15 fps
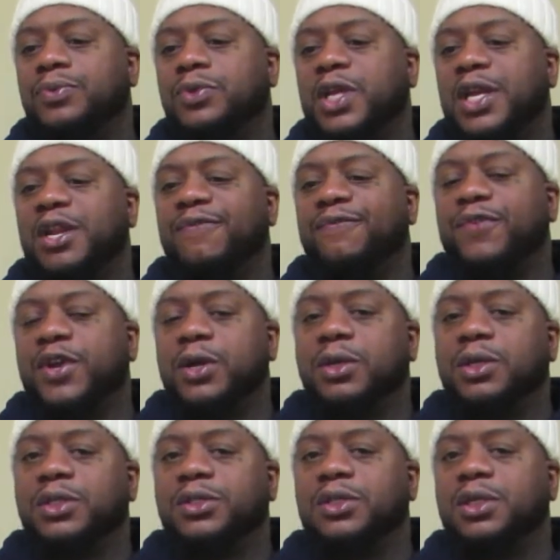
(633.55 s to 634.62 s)
Did it
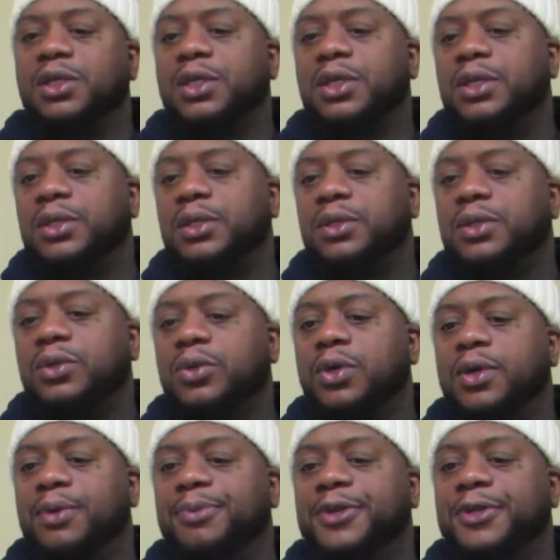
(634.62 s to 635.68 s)
fearlessly. You
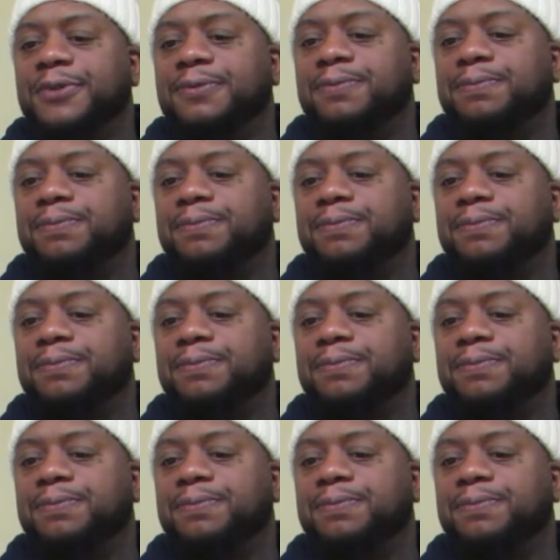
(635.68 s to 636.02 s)
know what I mean?